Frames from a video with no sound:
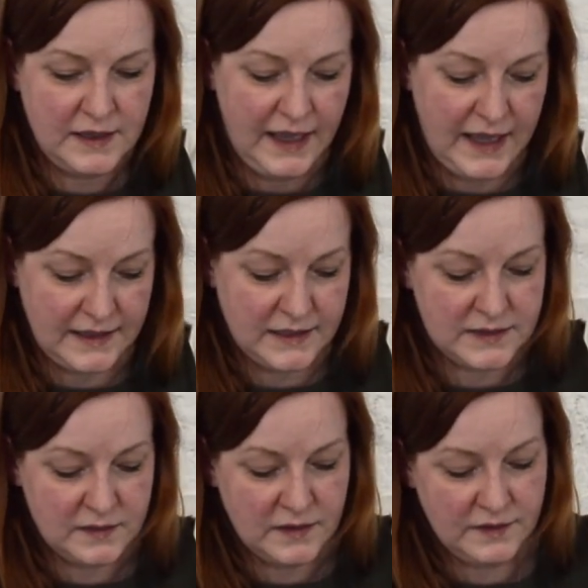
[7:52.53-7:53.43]
and
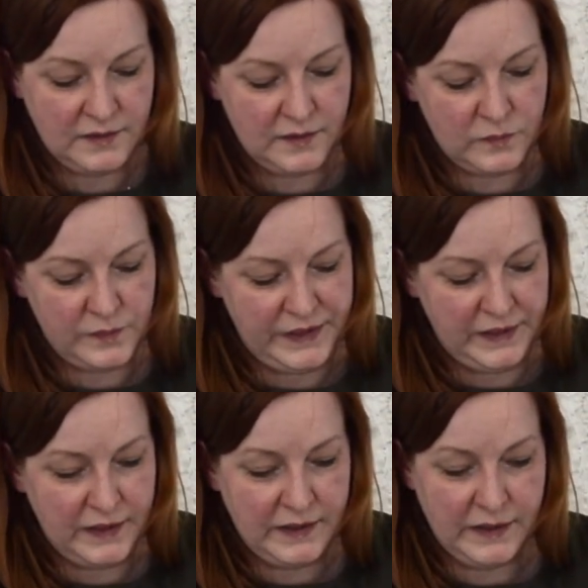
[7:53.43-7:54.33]
there will
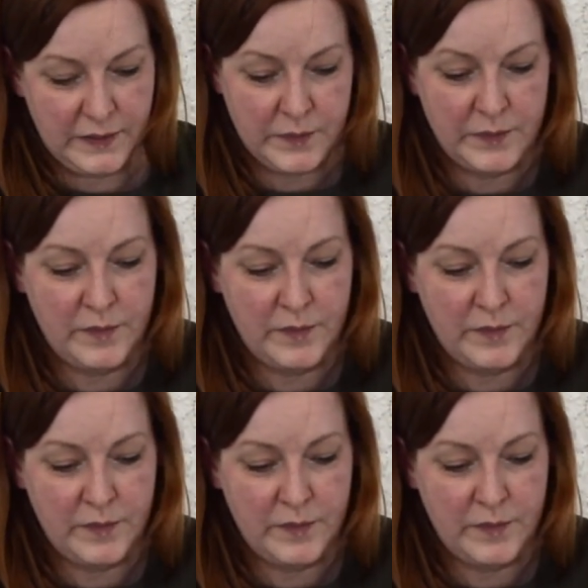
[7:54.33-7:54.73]
be a